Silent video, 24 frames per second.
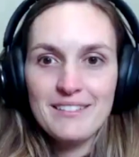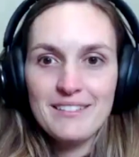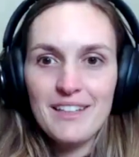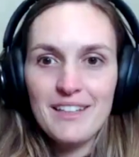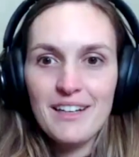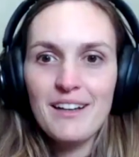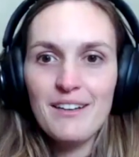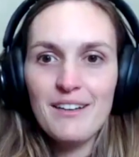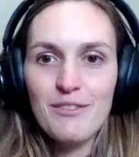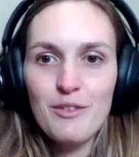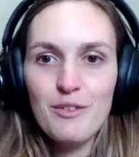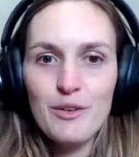
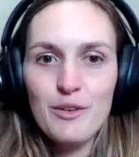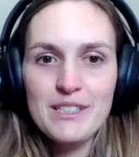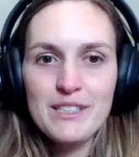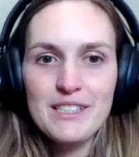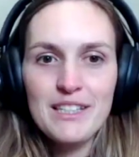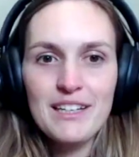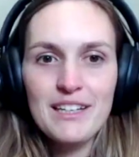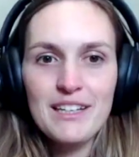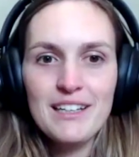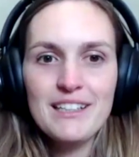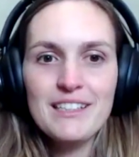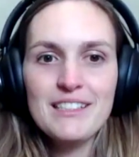duh, of course
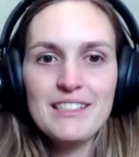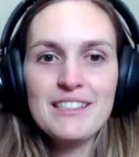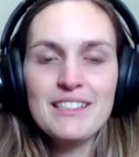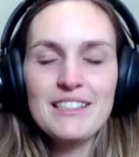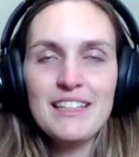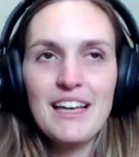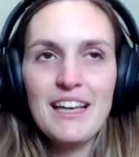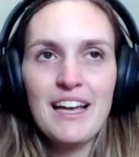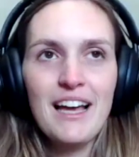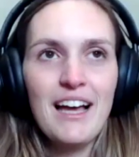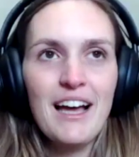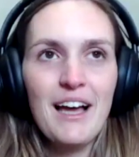it is.
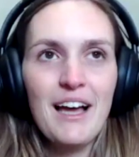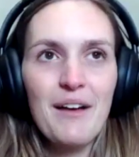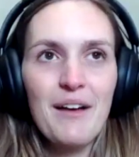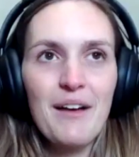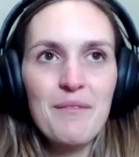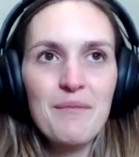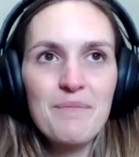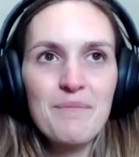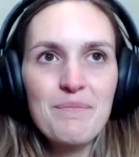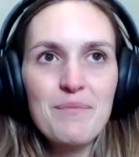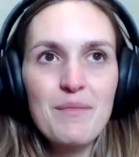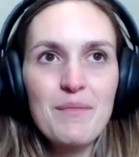
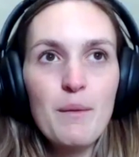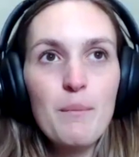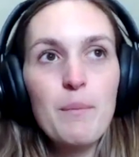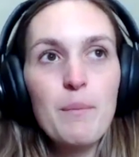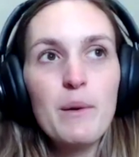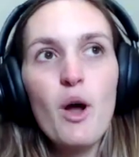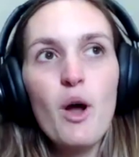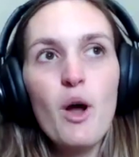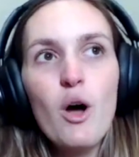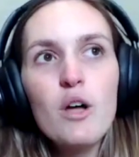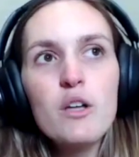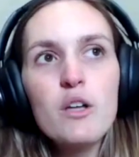
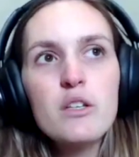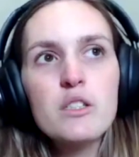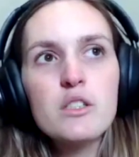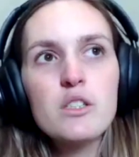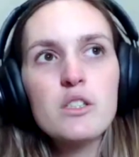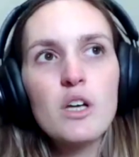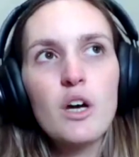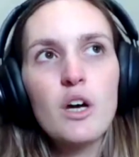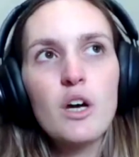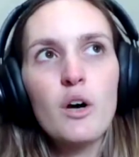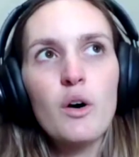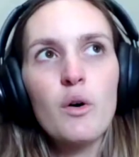But
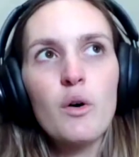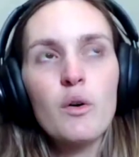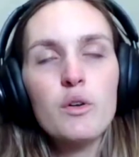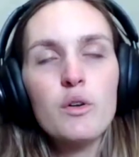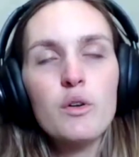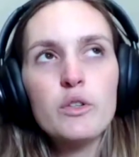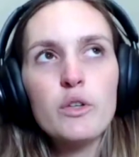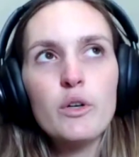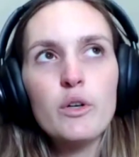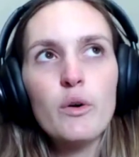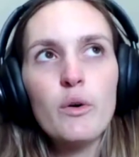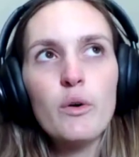also,
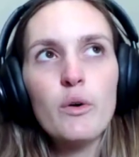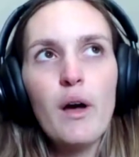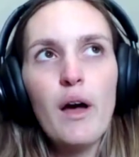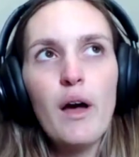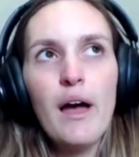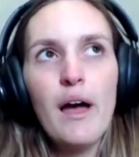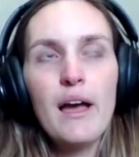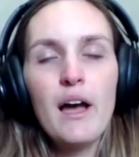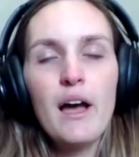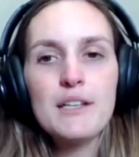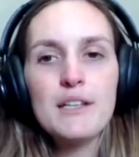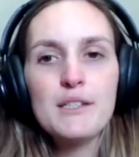
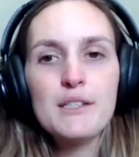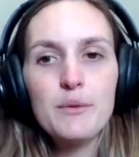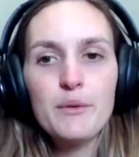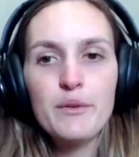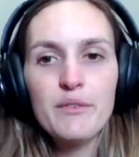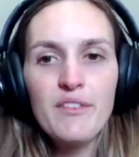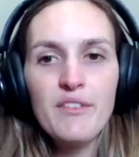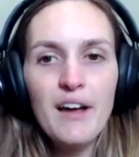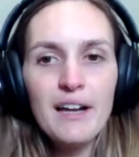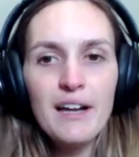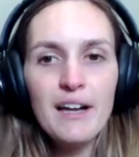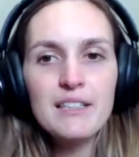I got to
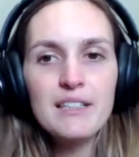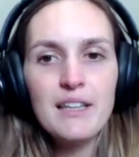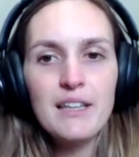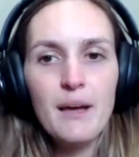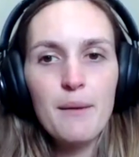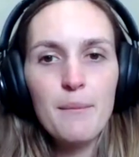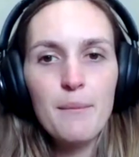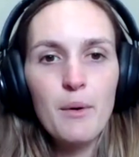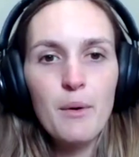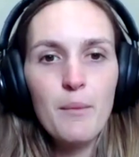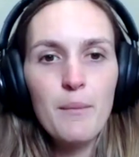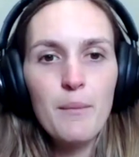reflect in that
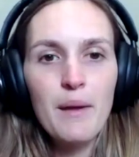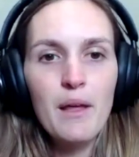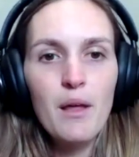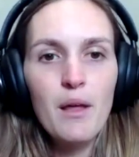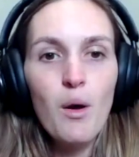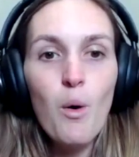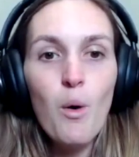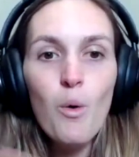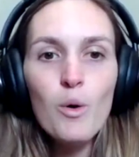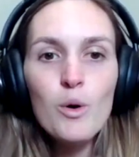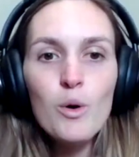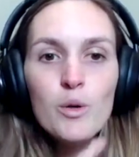moment.
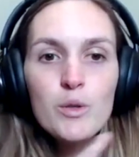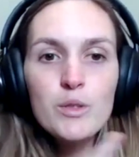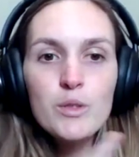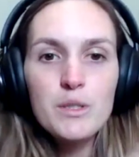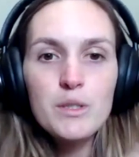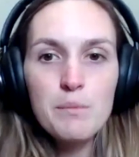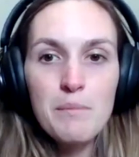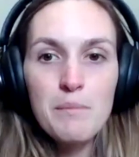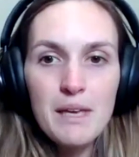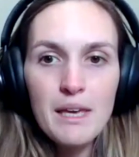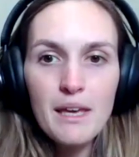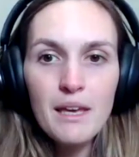Old
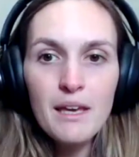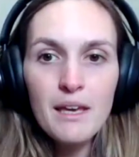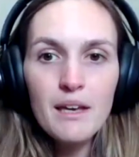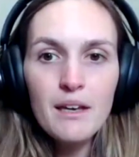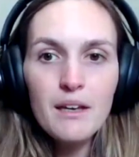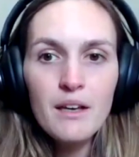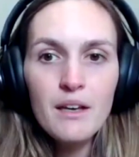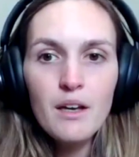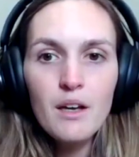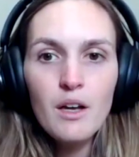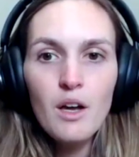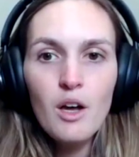me
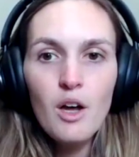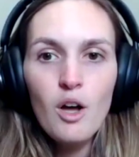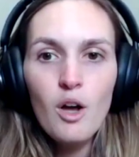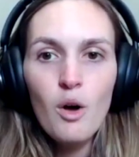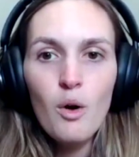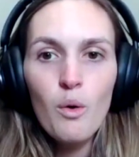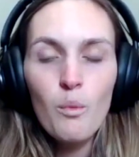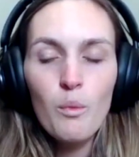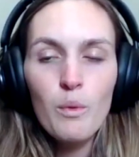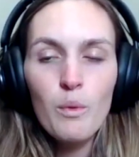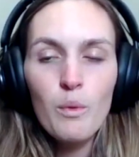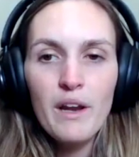
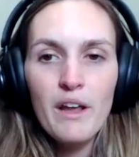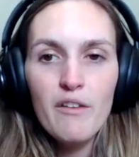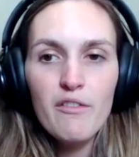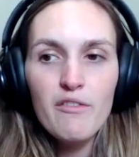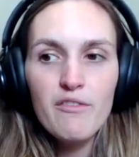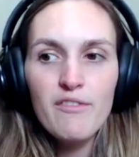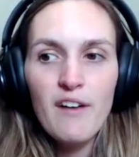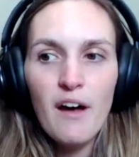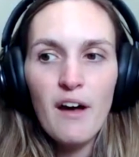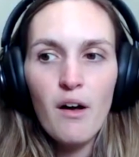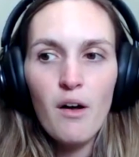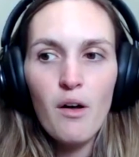would have
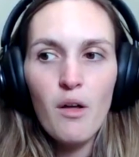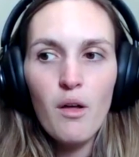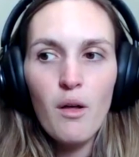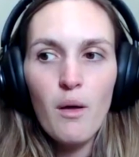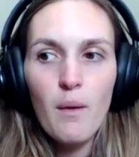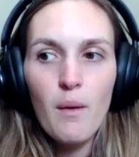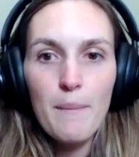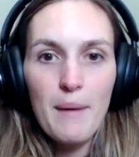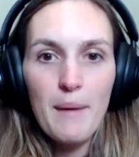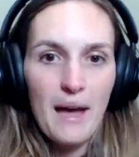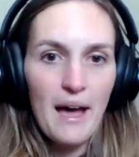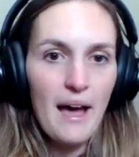felt
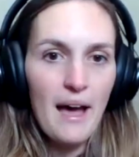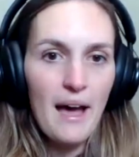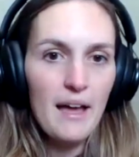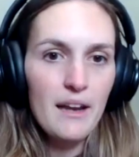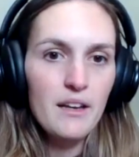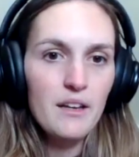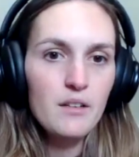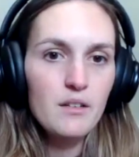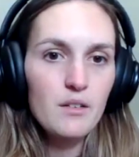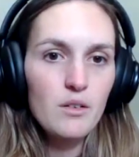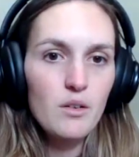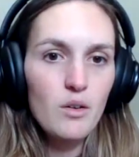bad.
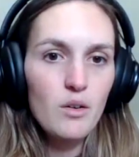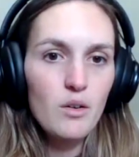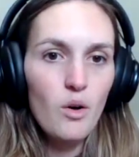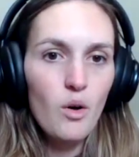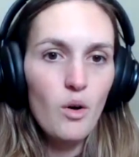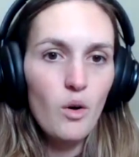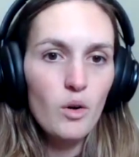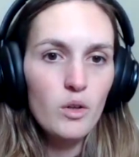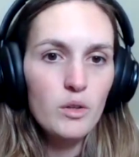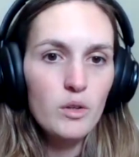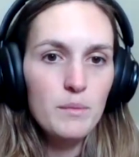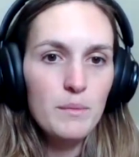
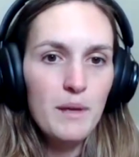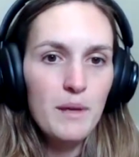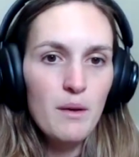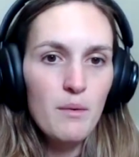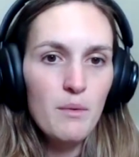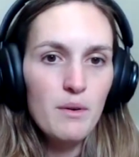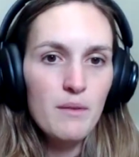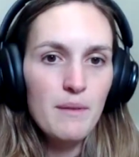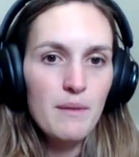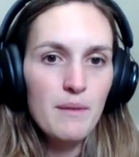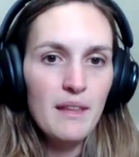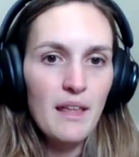Old me
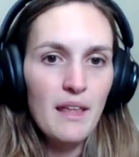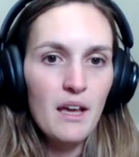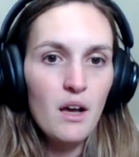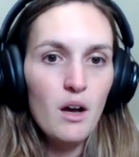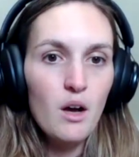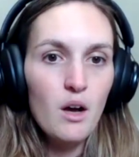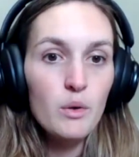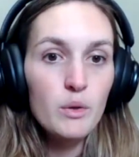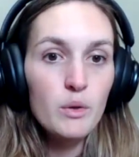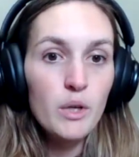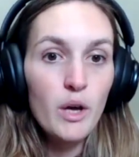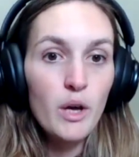would have been like,
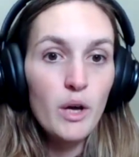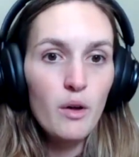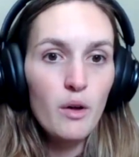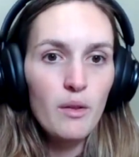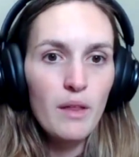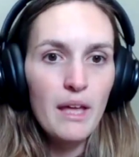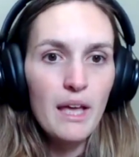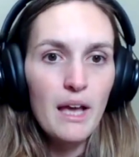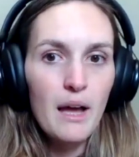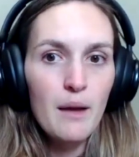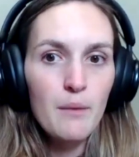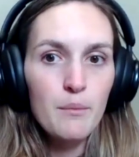oh no,
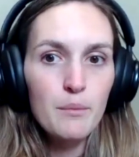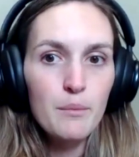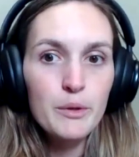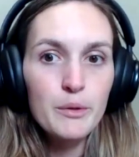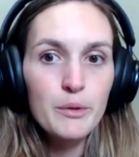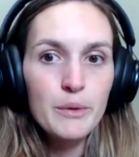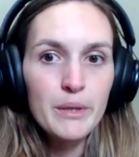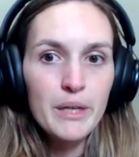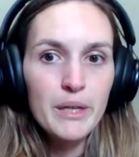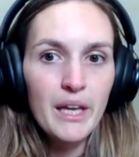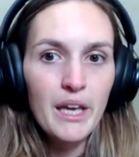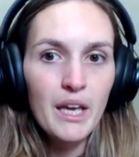like I'm
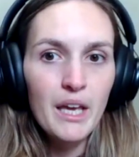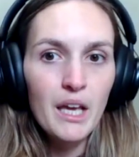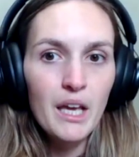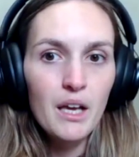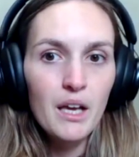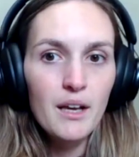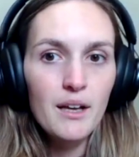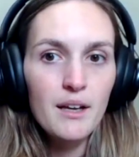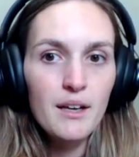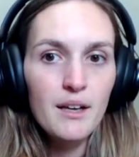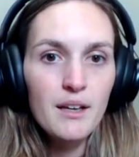ruining